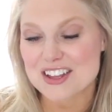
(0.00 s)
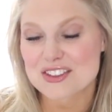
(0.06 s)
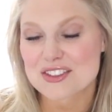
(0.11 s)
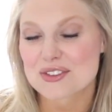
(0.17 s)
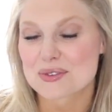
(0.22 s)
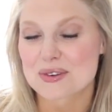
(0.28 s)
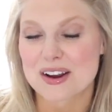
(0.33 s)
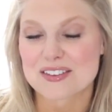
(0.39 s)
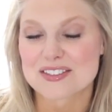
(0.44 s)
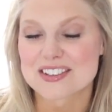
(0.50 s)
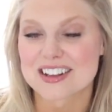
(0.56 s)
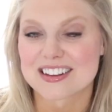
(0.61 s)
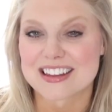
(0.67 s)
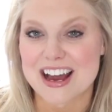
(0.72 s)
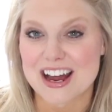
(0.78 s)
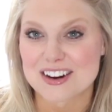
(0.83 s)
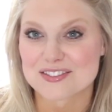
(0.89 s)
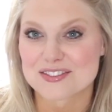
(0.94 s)
thrift a
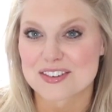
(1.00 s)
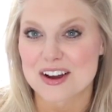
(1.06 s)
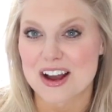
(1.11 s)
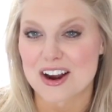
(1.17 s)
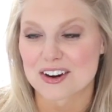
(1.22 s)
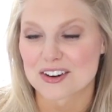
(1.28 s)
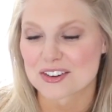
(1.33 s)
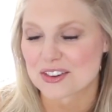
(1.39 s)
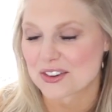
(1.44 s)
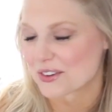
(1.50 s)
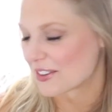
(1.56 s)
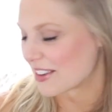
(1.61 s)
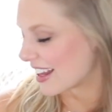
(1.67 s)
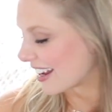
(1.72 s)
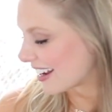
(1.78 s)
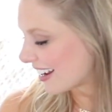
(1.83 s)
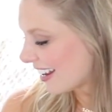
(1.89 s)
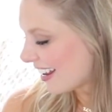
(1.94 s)
lot of our
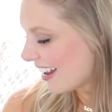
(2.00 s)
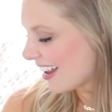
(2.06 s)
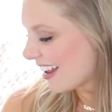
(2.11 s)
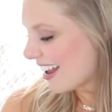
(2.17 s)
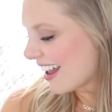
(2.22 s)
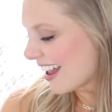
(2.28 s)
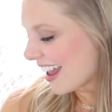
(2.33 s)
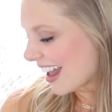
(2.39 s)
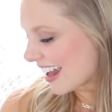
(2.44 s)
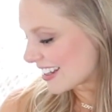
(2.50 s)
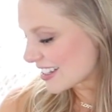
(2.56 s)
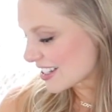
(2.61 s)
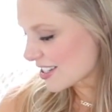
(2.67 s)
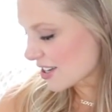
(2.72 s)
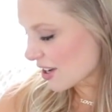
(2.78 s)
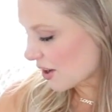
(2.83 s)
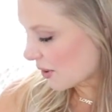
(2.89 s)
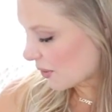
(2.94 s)
clothing. And
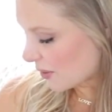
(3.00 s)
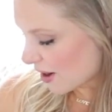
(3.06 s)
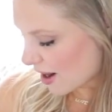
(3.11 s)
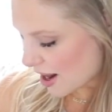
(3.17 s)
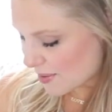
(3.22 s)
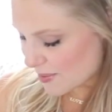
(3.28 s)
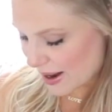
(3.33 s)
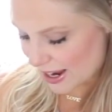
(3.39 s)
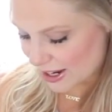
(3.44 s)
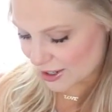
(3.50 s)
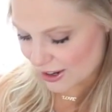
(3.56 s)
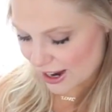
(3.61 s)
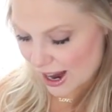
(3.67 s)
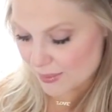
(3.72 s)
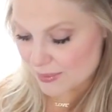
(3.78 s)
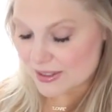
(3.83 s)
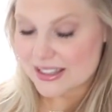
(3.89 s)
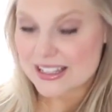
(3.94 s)
so I
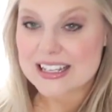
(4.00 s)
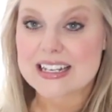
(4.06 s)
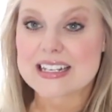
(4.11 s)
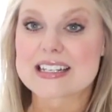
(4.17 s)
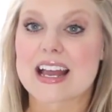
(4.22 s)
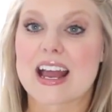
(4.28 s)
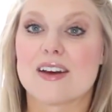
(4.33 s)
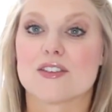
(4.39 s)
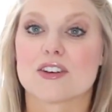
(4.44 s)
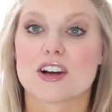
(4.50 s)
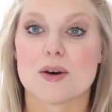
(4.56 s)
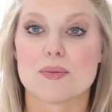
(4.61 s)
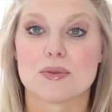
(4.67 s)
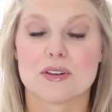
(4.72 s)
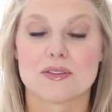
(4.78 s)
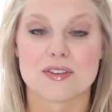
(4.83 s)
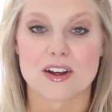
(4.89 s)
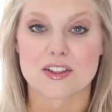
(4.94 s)
grabbed these. I have a
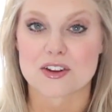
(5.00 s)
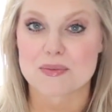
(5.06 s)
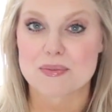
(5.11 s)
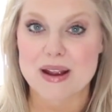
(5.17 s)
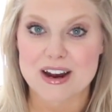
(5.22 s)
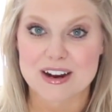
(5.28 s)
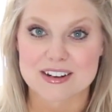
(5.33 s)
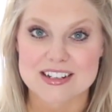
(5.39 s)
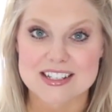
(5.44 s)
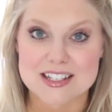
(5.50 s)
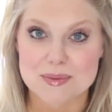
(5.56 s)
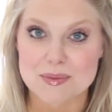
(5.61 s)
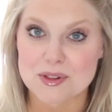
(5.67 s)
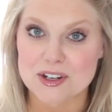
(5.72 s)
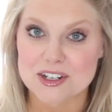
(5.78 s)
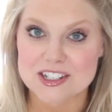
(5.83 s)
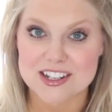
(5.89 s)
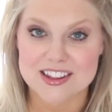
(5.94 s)
couple of other pairs
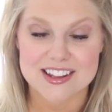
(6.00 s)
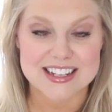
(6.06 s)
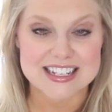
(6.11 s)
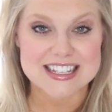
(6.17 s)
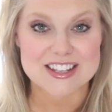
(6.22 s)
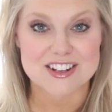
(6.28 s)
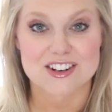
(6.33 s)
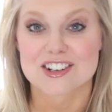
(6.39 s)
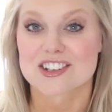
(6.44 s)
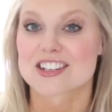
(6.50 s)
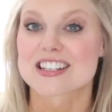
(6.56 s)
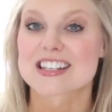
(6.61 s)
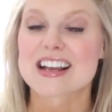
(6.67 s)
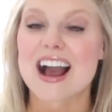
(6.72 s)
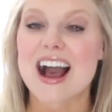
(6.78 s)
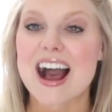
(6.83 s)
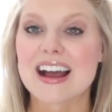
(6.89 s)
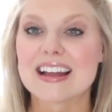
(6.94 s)
similar to this that are just
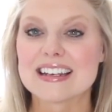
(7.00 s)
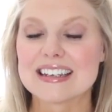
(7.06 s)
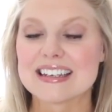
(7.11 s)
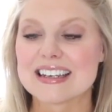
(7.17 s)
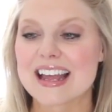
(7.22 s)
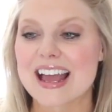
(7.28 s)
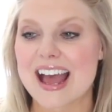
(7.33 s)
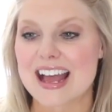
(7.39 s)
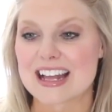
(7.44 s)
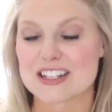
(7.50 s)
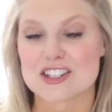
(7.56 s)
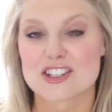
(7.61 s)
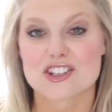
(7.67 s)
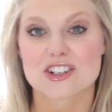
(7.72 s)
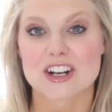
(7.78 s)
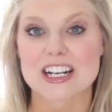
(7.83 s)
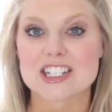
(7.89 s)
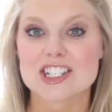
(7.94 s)
cotton and
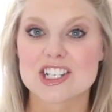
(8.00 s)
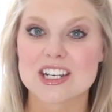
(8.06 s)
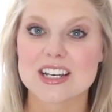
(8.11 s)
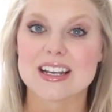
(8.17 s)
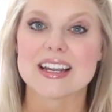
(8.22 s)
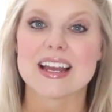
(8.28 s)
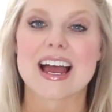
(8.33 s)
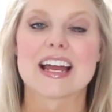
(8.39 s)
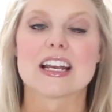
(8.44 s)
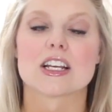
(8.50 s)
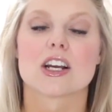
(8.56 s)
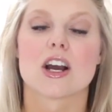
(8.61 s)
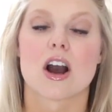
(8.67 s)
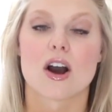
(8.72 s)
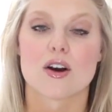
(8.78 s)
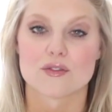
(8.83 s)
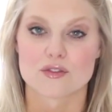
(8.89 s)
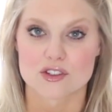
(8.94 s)
stretchy and
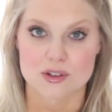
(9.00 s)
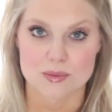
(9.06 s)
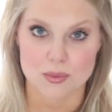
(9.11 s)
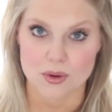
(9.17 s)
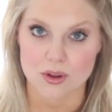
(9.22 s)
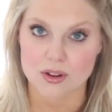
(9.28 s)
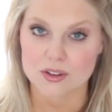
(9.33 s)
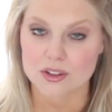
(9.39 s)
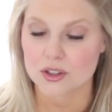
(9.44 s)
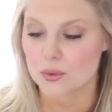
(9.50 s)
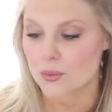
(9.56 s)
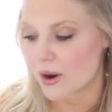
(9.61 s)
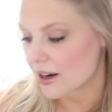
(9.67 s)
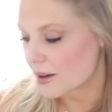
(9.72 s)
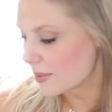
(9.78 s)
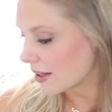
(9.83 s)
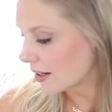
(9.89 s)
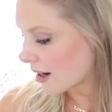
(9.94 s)
comfortable. You want
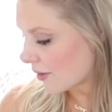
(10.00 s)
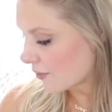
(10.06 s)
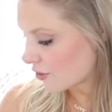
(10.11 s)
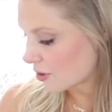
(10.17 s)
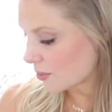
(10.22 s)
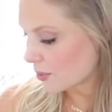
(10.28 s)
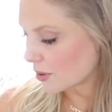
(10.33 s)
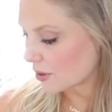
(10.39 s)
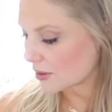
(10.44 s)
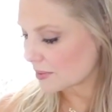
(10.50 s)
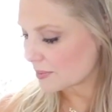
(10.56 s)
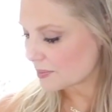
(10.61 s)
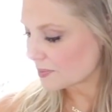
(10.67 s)
to be comfortable